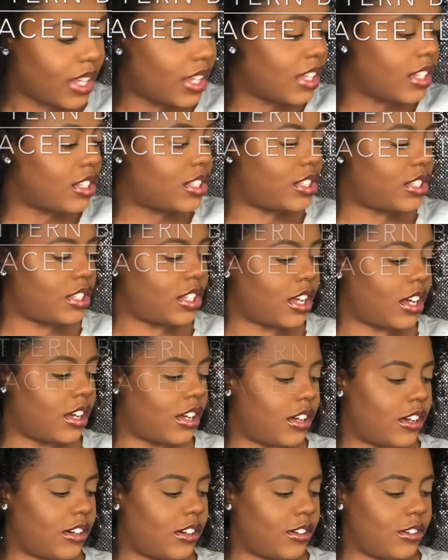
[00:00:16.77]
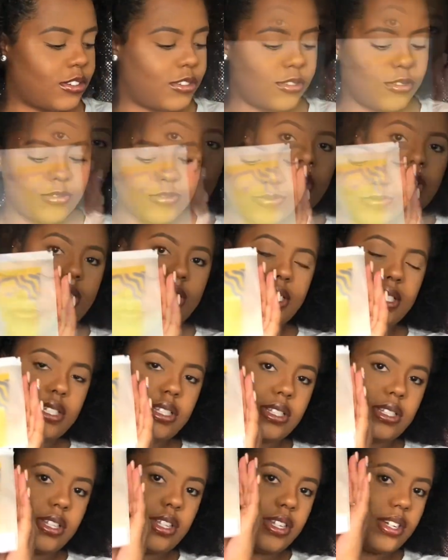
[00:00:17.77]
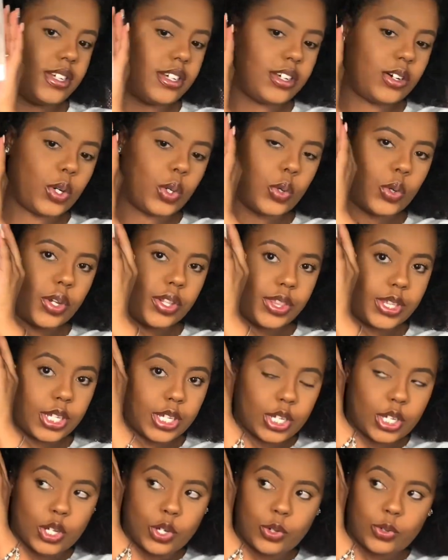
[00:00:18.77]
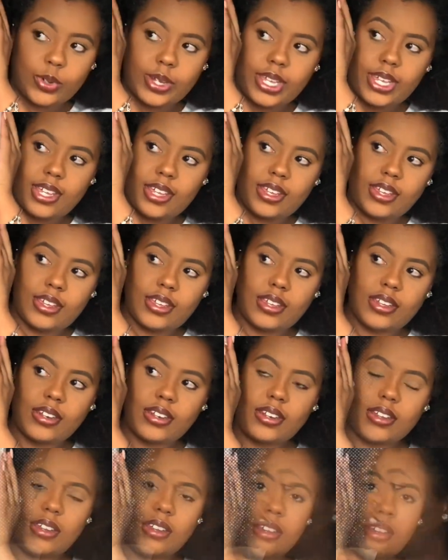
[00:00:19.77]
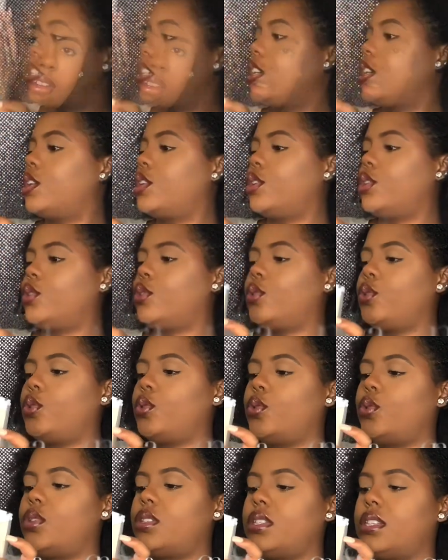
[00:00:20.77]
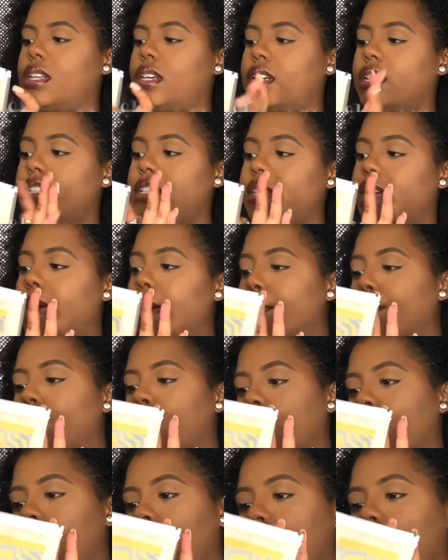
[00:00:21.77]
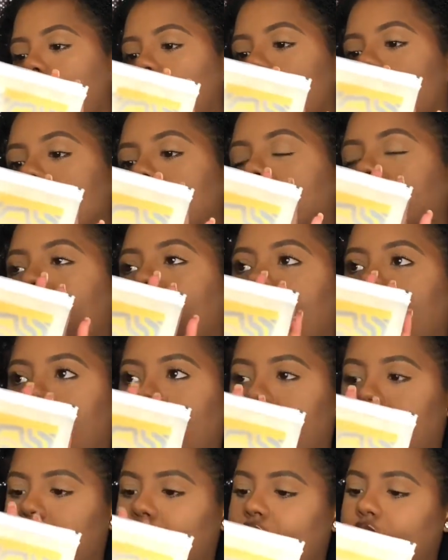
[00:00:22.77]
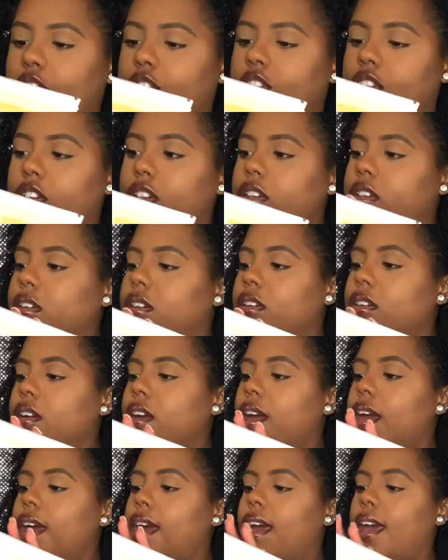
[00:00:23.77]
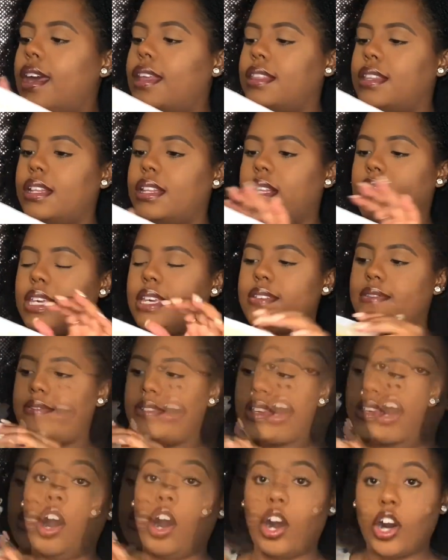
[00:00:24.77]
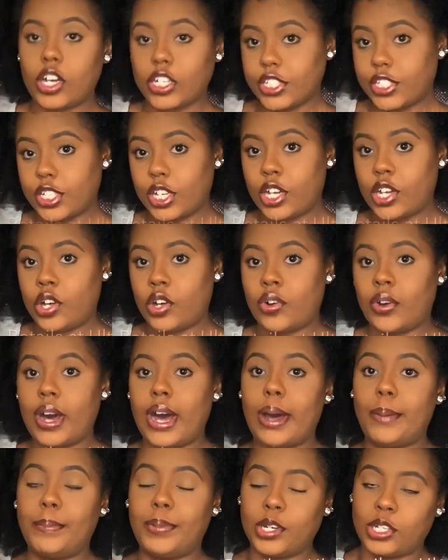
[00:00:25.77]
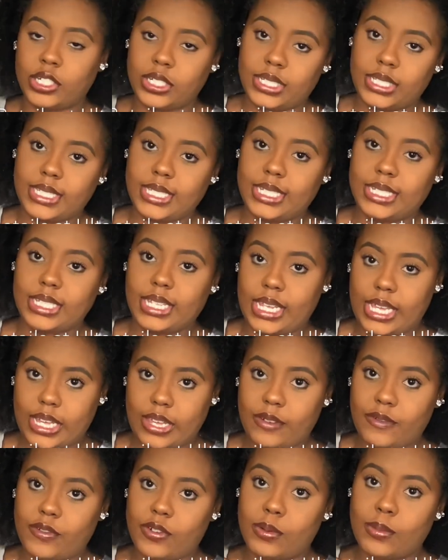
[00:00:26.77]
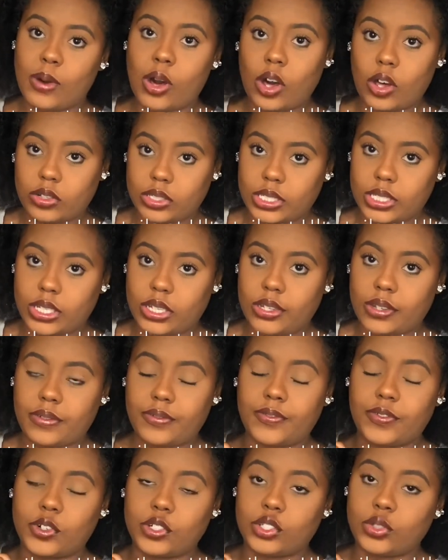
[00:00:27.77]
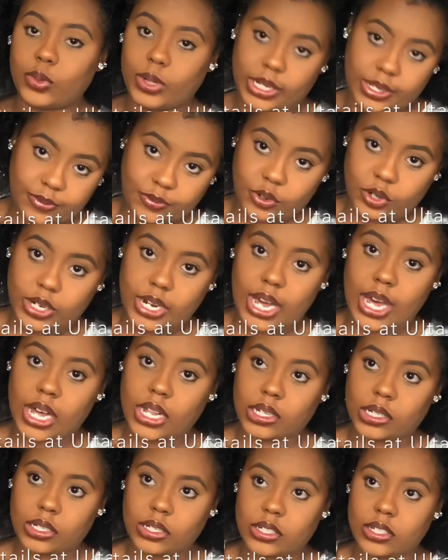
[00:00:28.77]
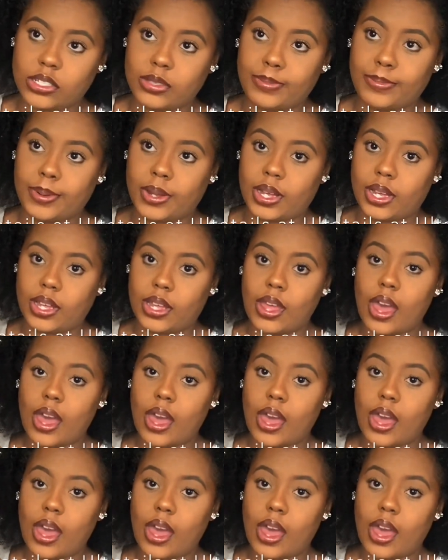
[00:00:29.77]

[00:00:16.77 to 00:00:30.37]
So, purchased the On The Go kit, which includes the shampoo, conditioner, and the leave-in. Also, I purchased this kit from Ulta for $24, but